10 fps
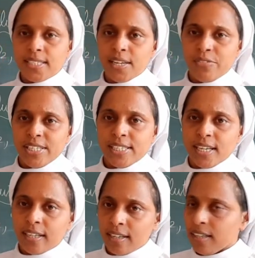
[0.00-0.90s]
that which is
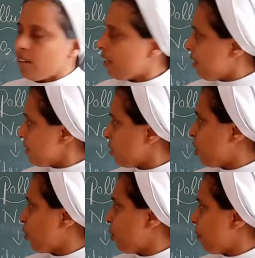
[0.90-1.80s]
occurring in
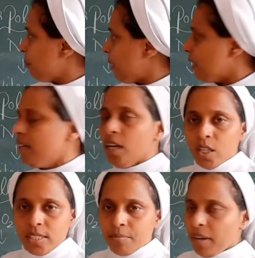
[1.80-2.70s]
the human being.
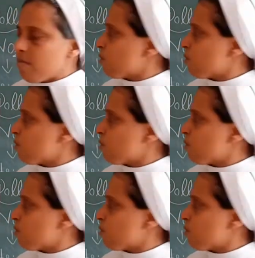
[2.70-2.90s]
Sometimes